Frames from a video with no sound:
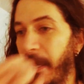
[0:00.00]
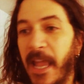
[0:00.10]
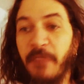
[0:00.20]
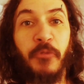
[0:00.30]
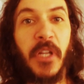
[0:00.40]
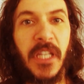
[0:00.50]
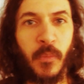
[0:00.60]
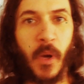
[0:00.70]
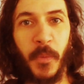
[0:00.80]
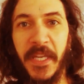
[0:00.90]
and really
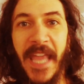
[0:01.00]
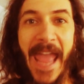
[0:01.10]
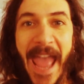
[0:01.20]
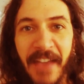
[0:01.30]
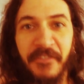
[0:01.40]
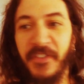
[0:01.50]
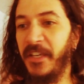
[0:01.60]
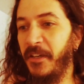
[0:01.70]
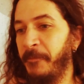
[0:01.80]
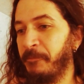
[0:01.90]
what we have
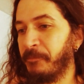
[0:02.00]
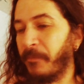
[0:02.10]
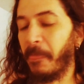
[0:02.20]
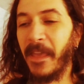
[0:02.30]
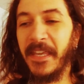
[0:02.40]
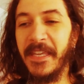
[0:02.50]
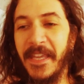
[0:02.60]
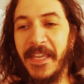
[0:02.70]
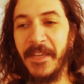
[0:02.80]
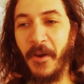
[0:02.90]
here he
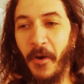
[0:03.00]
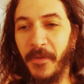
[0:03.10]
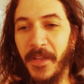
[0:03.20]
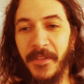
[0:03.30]
he oh,